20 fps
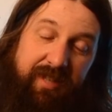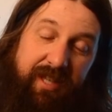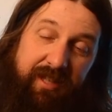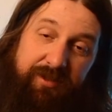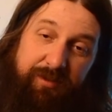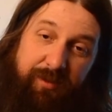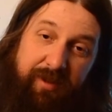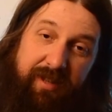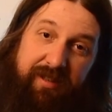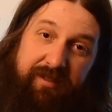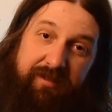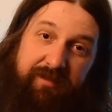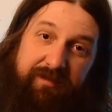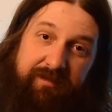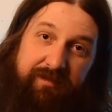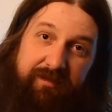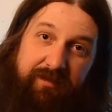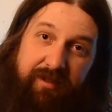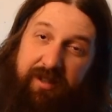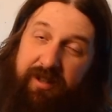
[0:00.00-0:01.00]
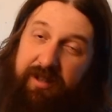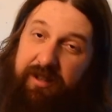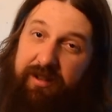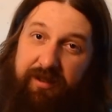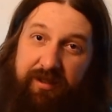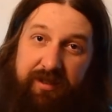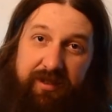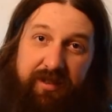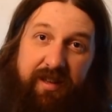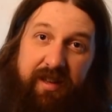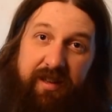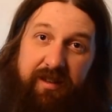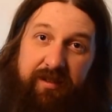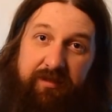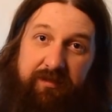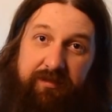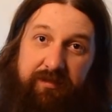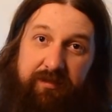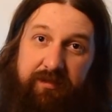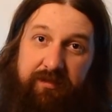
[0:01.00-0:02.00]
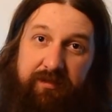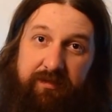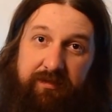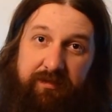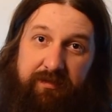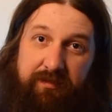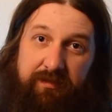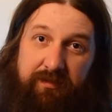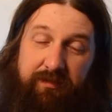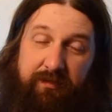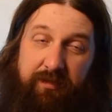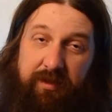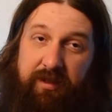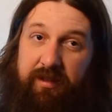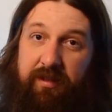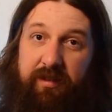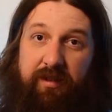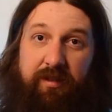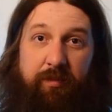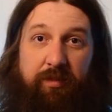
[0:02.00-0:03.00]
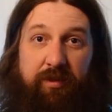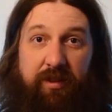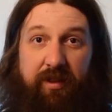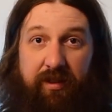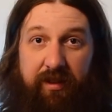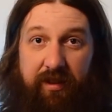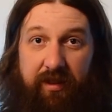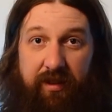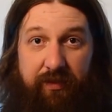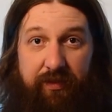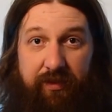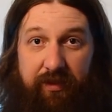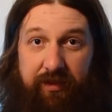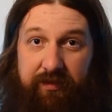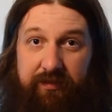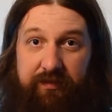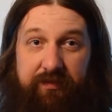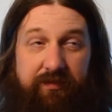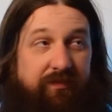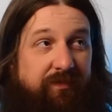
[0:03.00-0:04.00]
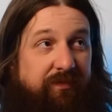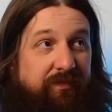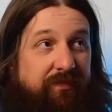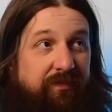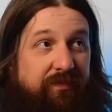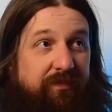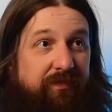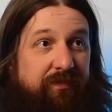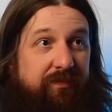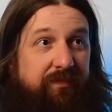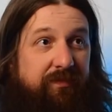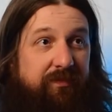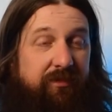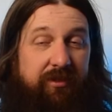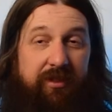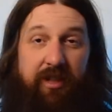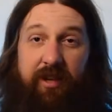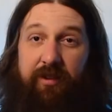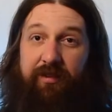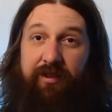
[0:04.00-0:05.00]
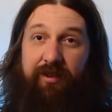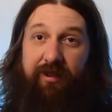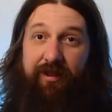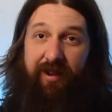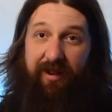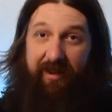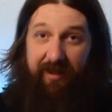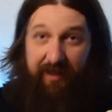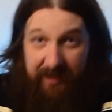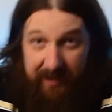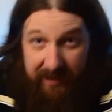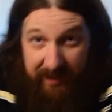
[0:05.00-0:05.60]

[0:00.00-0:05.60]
week we're going to do this again, but in a completely different set of ingredients.